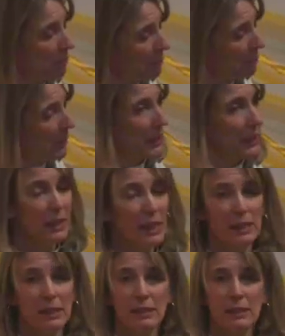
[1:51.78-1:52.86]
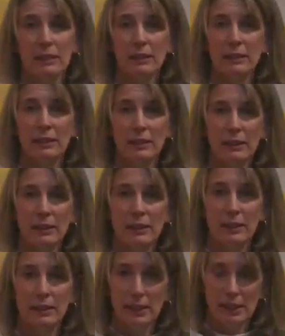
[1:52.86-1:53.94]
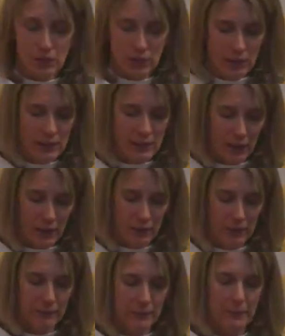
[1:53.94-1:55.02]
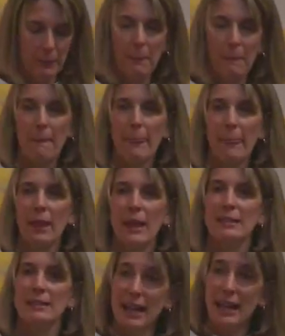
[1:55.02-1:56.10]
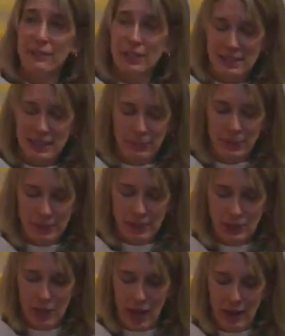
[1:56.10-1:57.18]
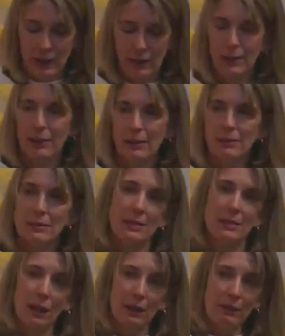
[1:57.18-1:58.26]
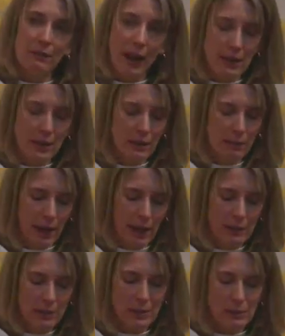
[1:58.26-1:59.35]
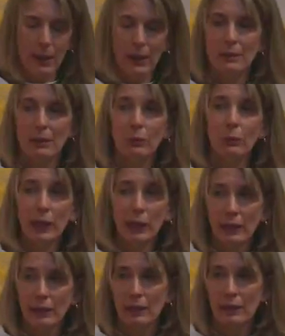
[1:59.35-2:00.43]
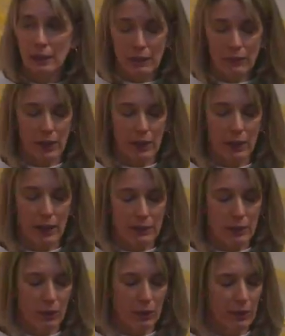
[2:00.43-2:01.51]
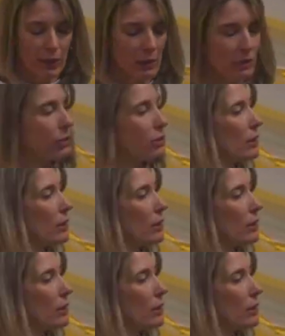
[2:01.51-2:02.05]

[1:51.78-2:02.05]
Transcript: But he did. He turned it down. Instead of accepting the check, Cesar invited the man to spend a week living at the orphanage,